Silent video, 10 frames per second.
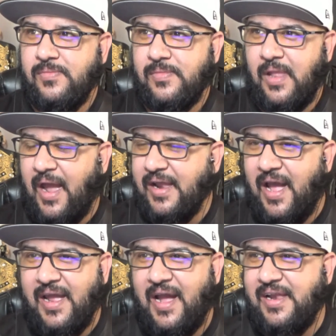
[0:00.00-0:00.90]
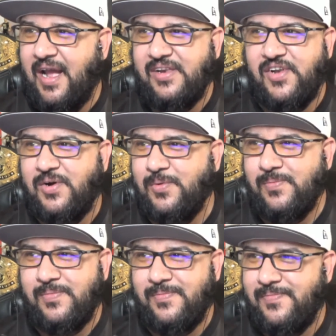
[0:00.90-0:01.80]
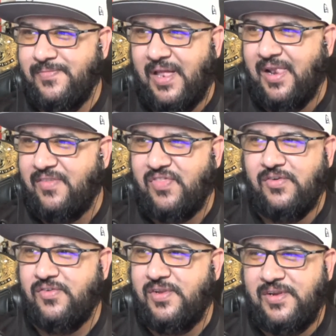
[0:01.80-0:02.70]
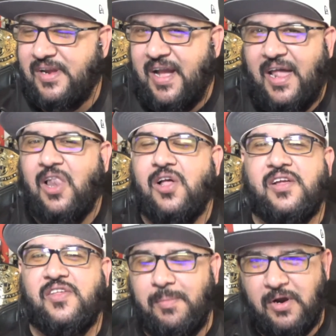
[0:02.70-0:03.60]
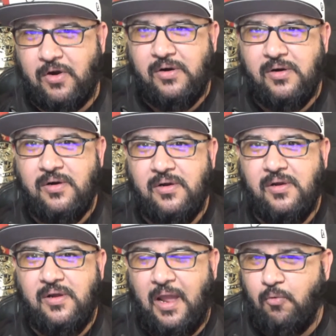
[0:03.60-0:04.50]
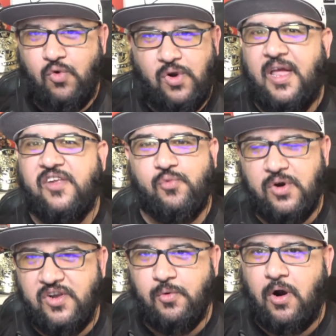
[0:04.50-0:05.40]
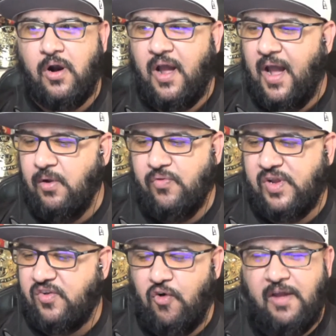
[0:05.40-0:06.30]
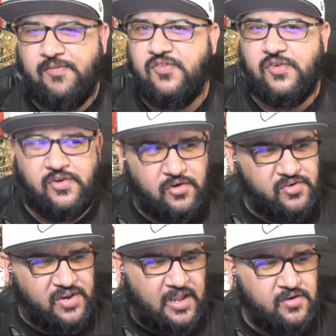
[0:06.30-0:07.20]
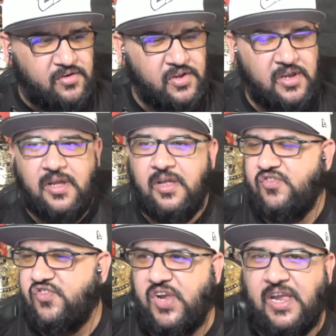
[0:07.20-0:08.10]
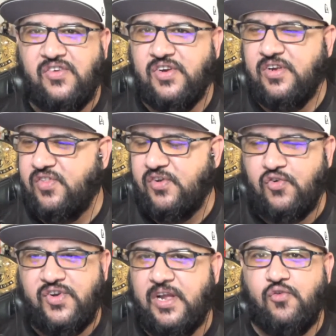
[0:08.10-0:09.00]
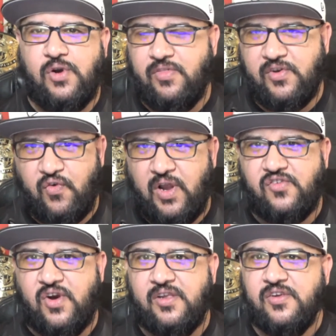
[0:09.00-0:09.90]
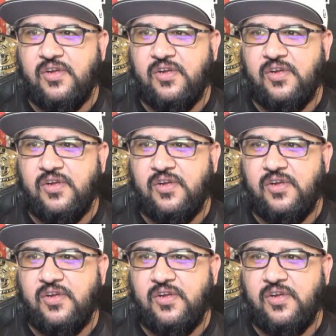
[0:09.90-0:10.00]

I don't, but like you got to look in the mirror and realize where you are. I don't think drafting Shedeur Sanders changes the trajectory of this franchise.